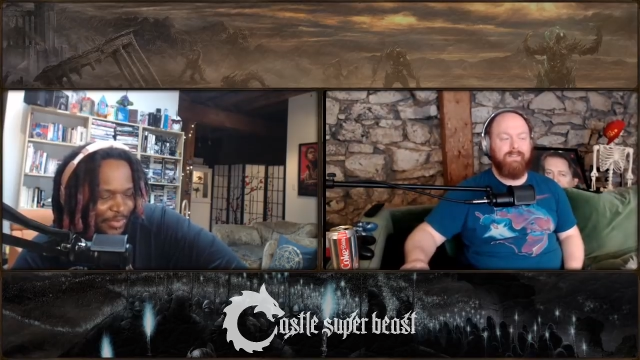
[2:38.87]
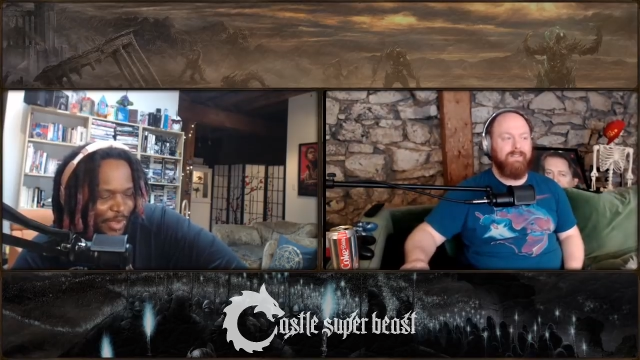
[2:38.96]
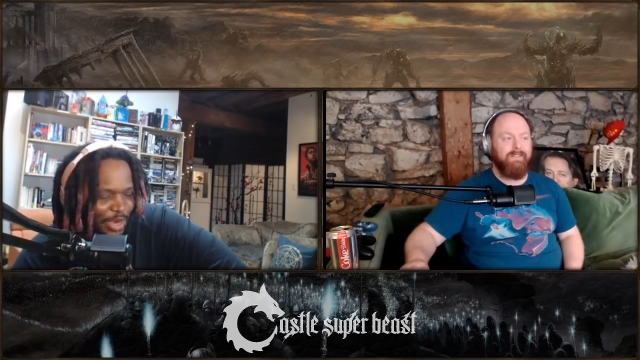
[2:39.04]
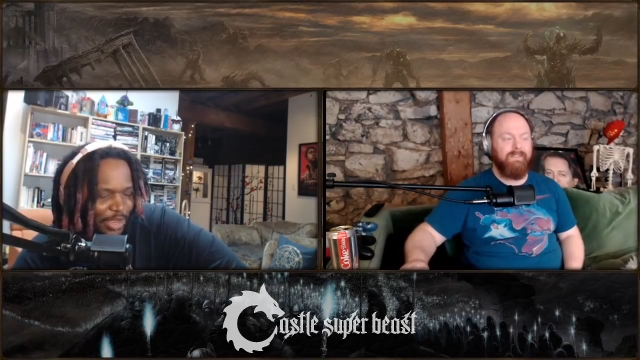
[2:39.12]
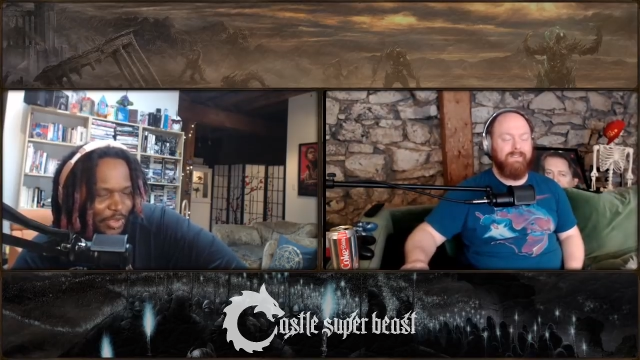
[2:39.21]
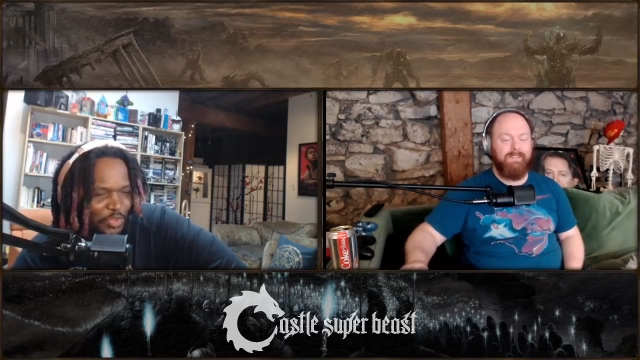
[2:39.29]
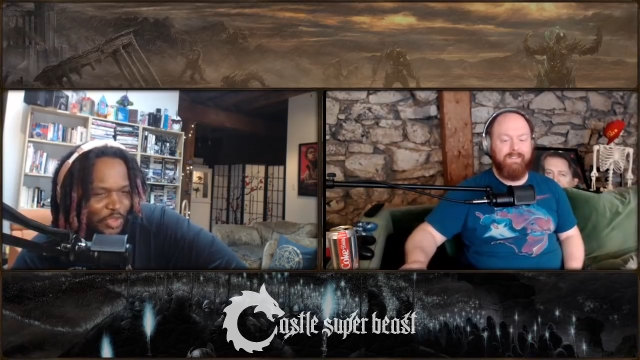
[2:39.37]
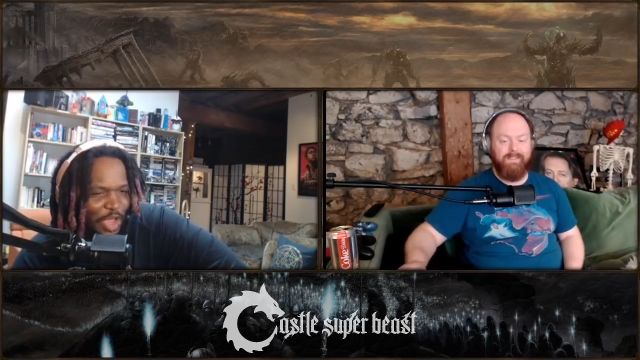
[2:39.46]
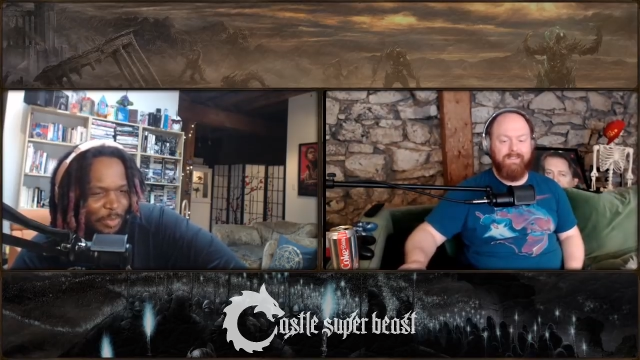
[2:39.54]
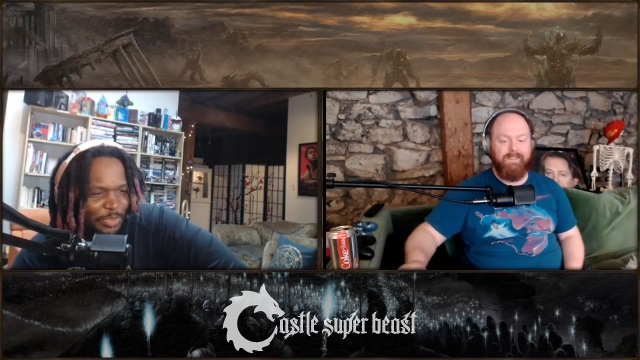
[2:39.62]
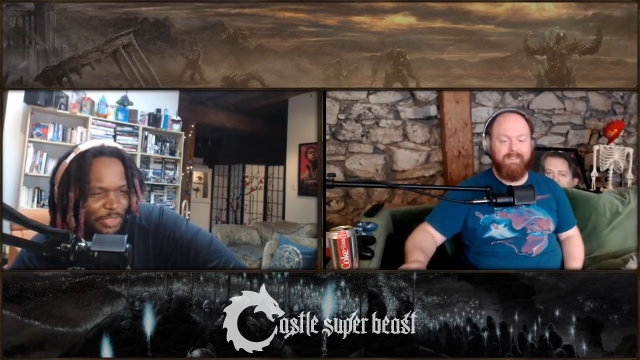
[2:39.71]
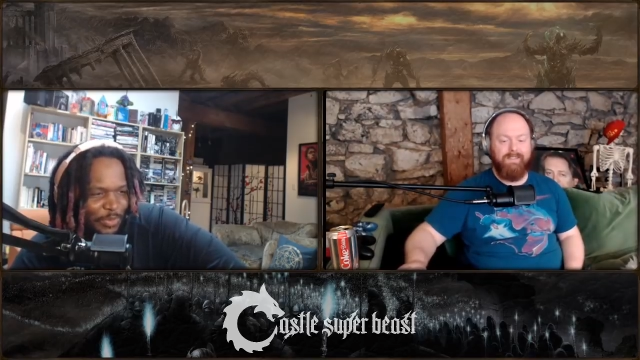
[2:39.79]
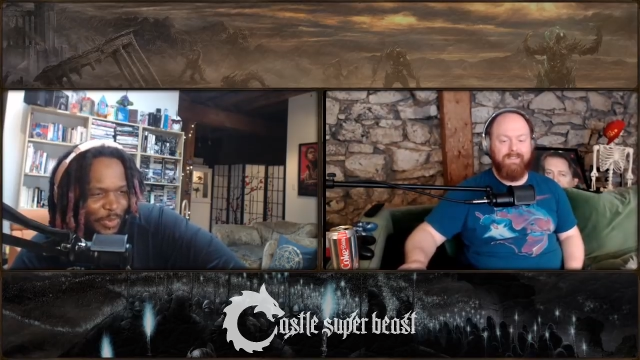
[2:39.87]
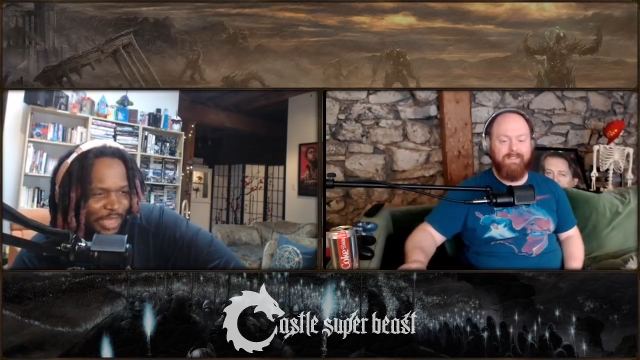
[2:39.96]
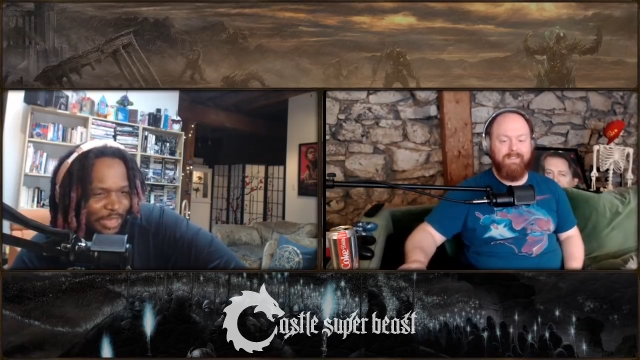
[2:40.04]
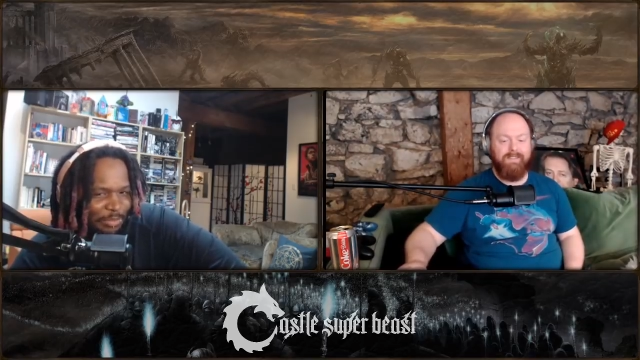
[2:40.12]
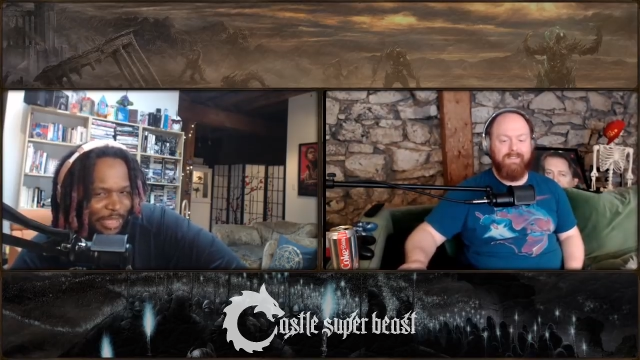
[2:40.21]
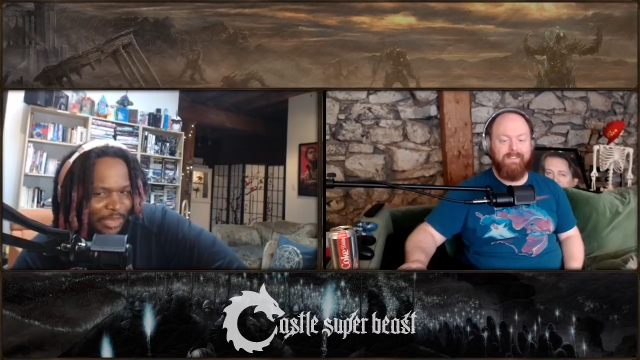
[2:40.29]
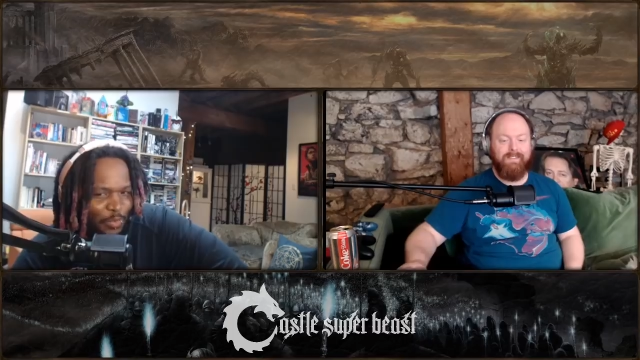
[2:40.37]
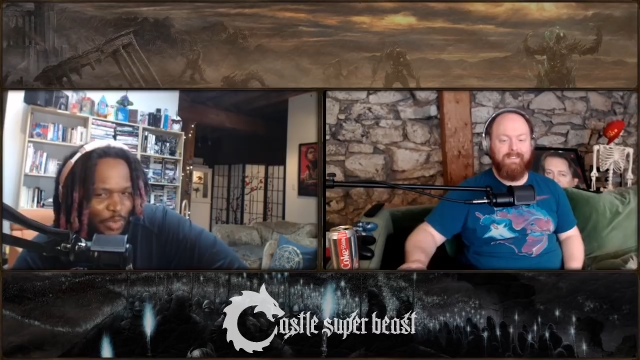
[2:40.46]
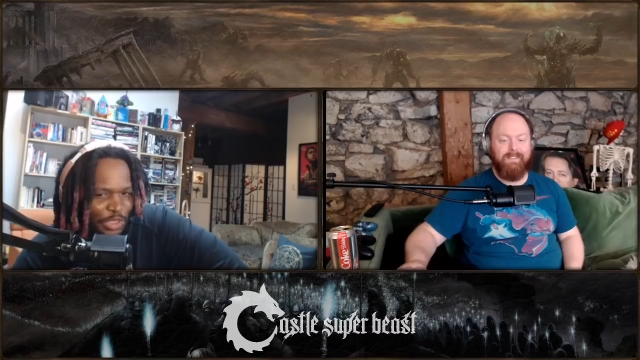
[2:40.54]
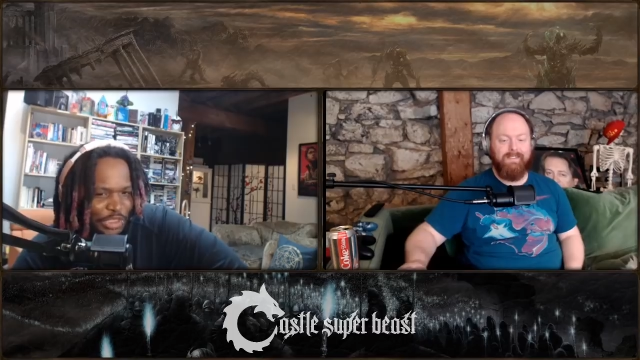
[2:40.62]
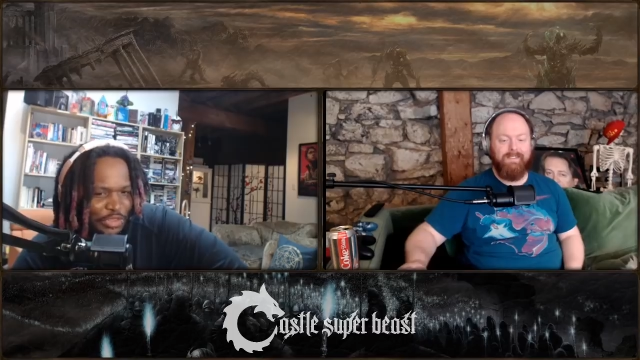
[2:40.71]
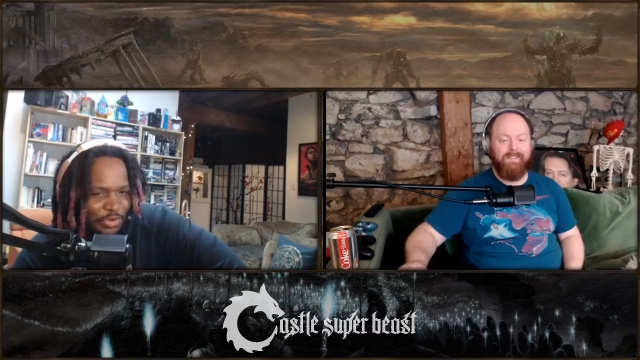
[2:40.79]
Speaker 1: Why not go the opposite way and make it
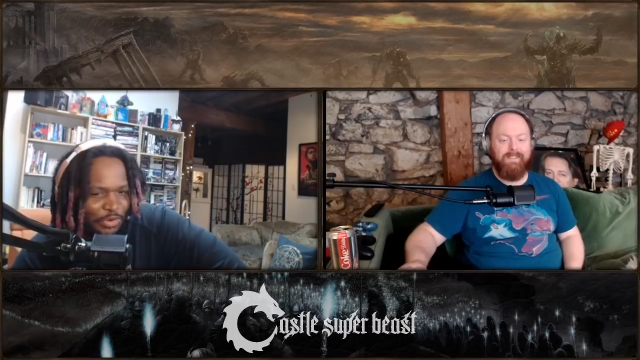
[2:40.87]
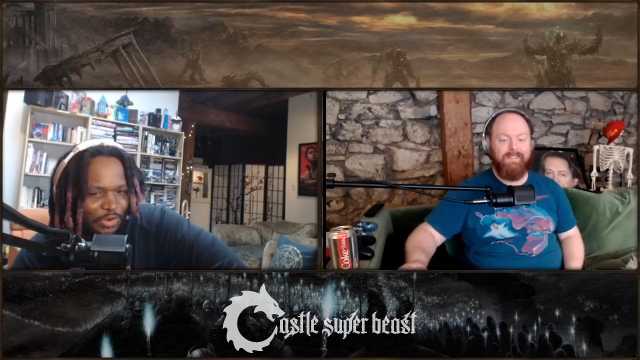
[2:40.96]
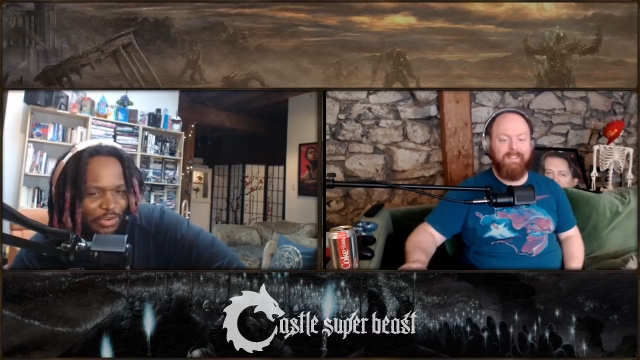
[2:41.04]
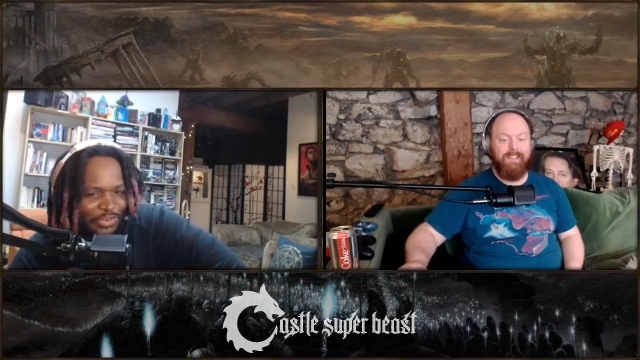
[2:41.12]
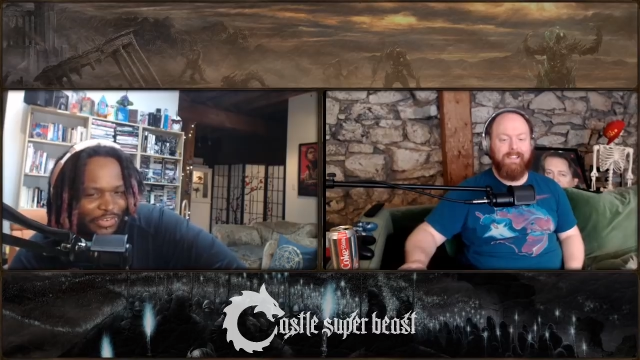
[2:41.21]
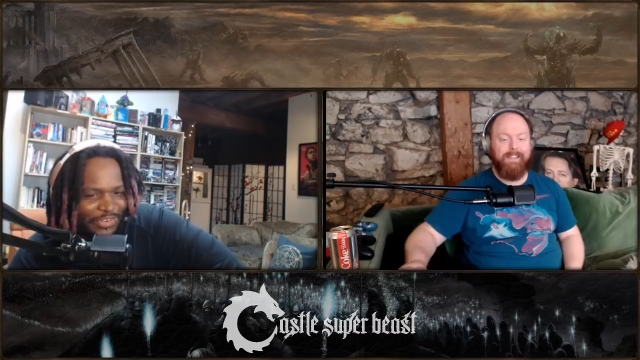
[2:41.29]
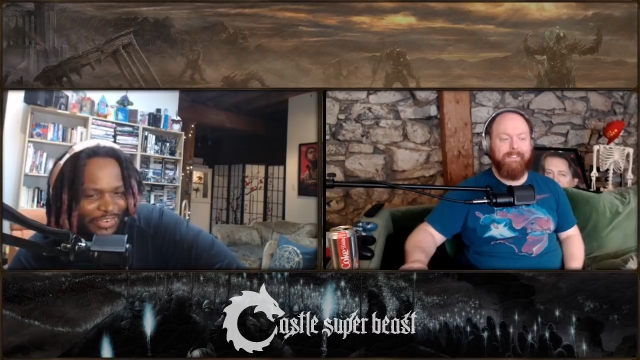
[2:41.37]
Witch Thrower?